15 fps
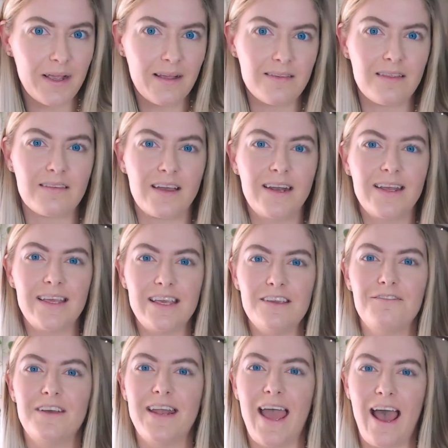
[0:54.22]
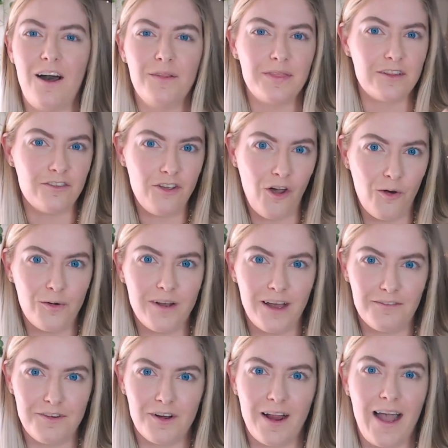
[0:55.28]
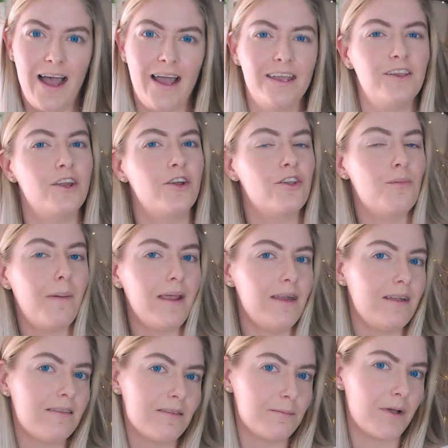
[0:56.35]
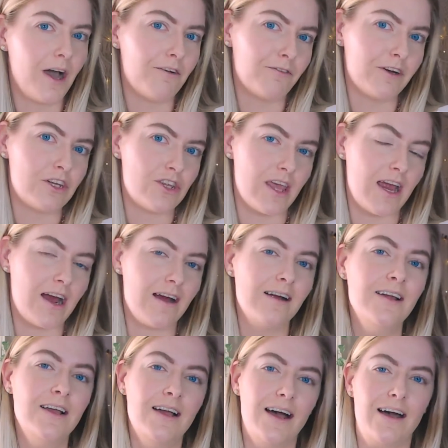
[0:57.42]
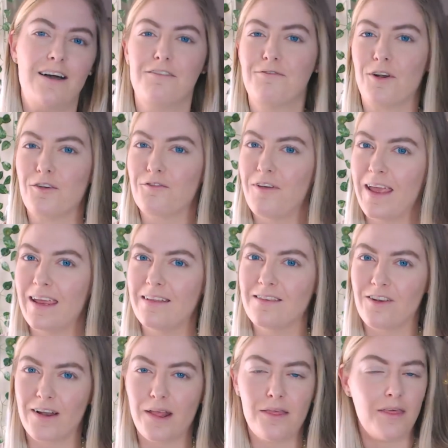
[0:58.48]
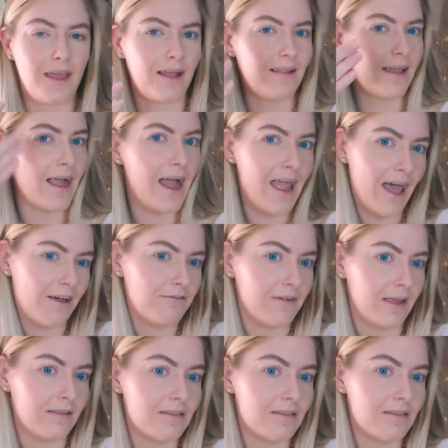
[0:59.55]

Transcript: it's going to even out the tone of your eye. You know, you might need some coverage there for veins or anything. Like I have veins